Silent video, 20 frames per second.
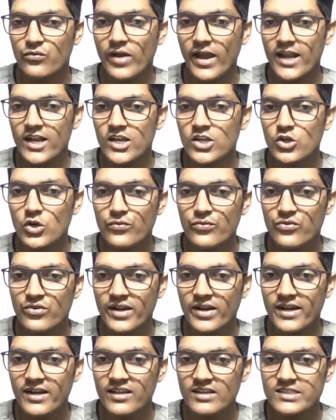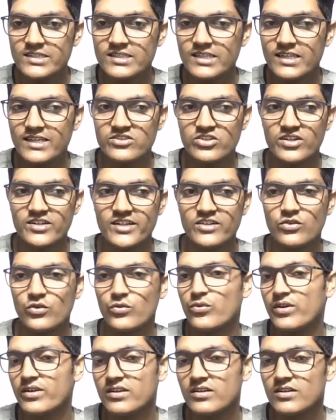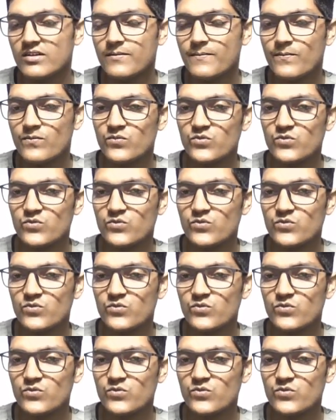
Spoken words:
value of radians is written over here,